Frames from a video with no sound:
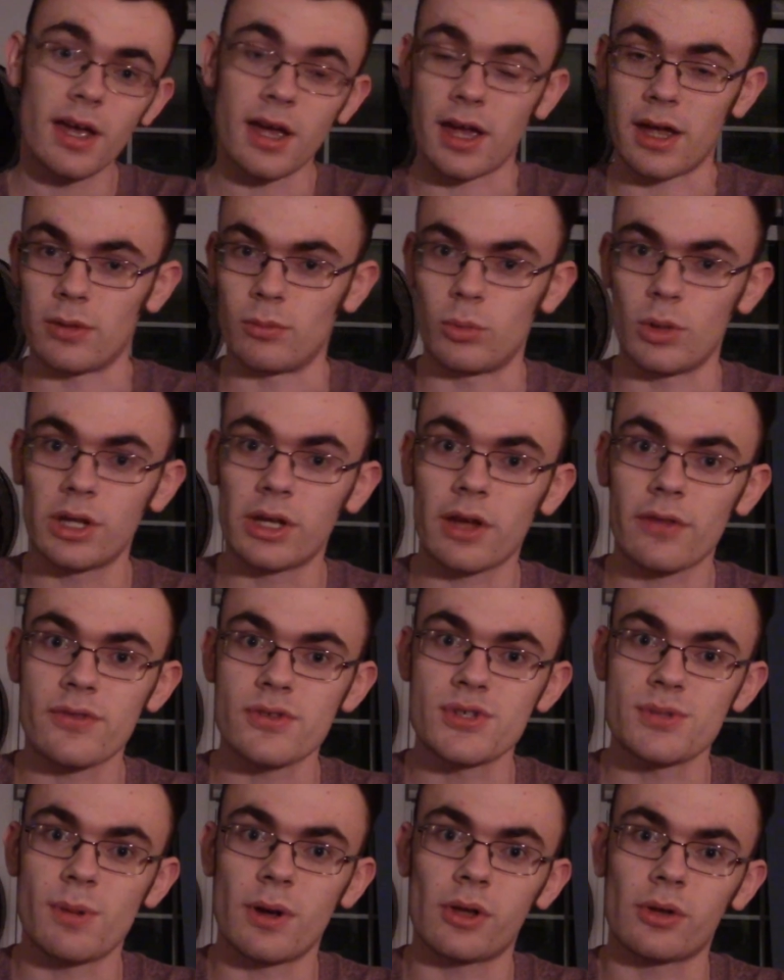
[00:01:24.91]
and we got
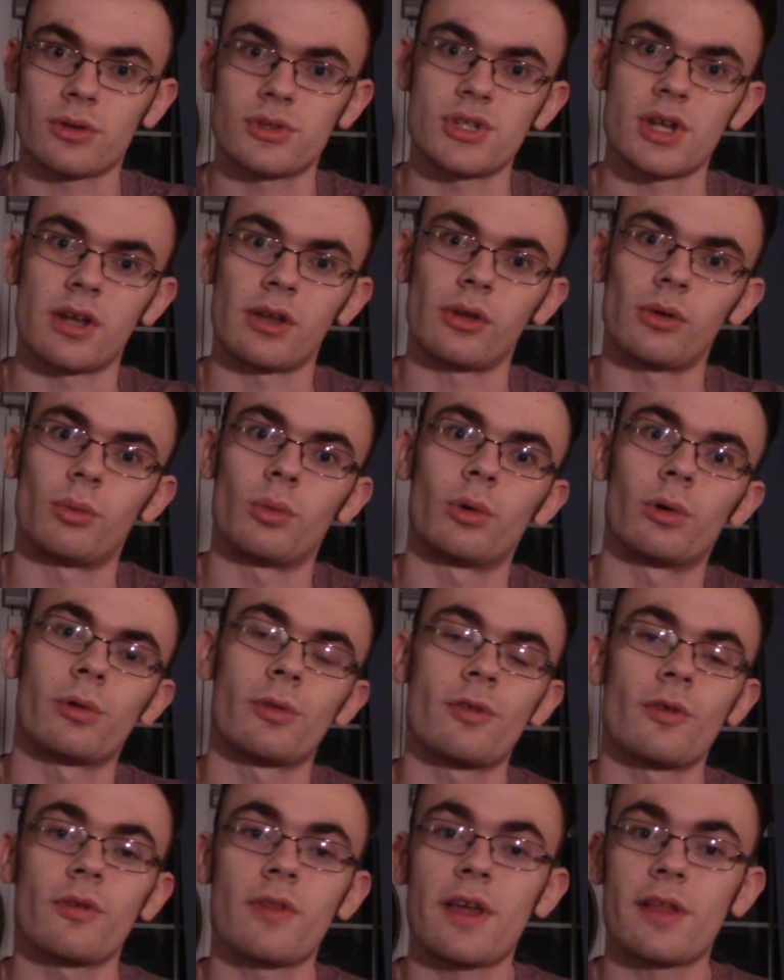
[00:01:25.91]
the smaller channel
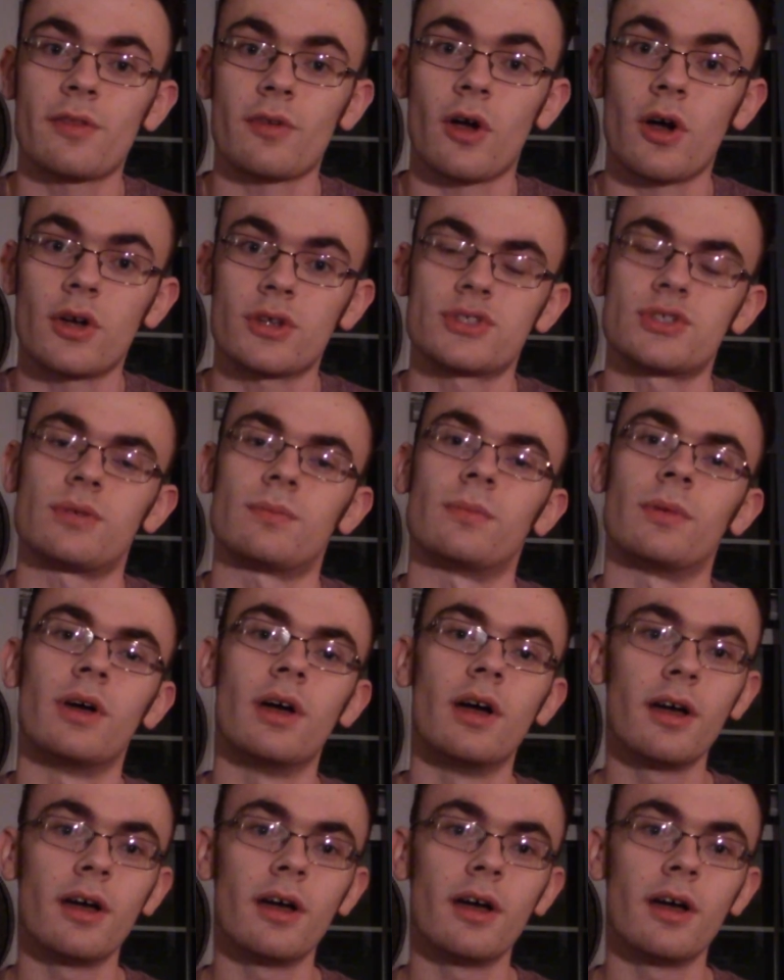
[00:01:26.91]
award, so that's awesome.